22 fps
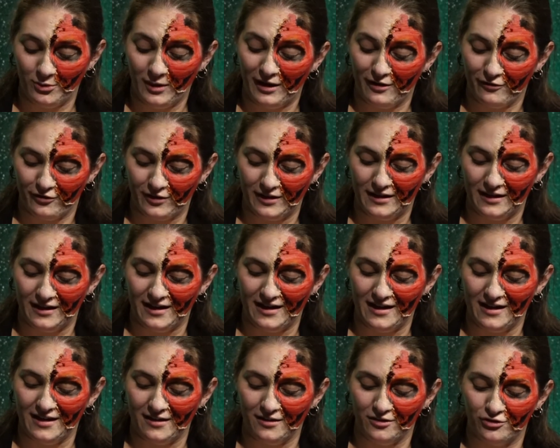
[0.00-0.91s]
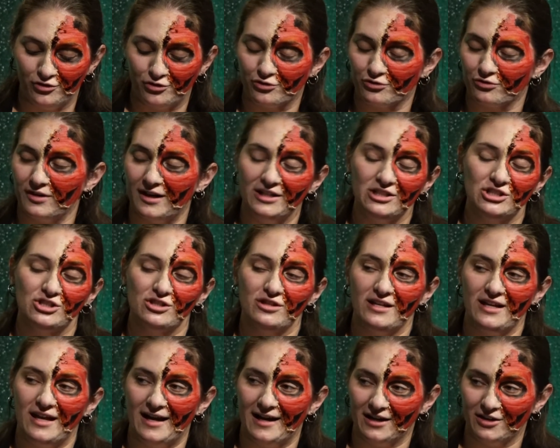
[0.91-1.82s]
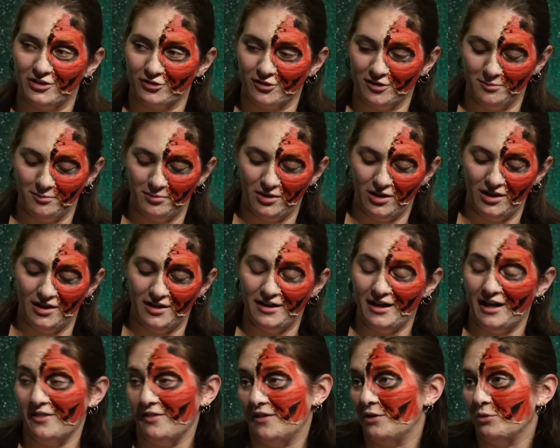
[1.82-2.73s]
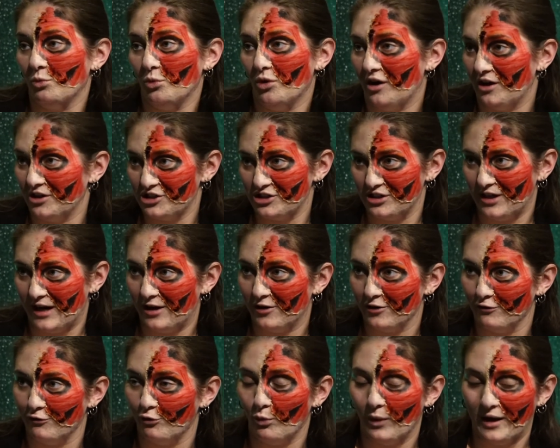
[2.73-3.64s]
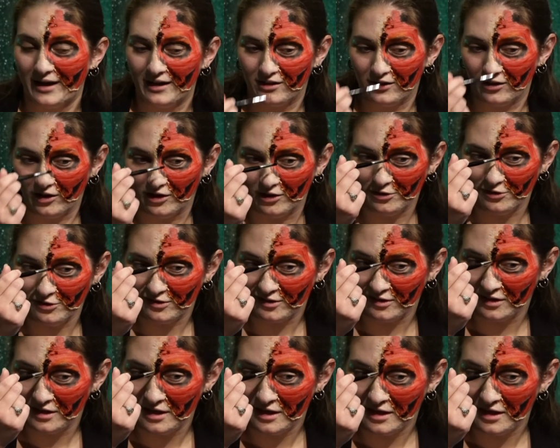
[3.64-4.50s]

every night drench the actor in blood and then wash it out of white clothes.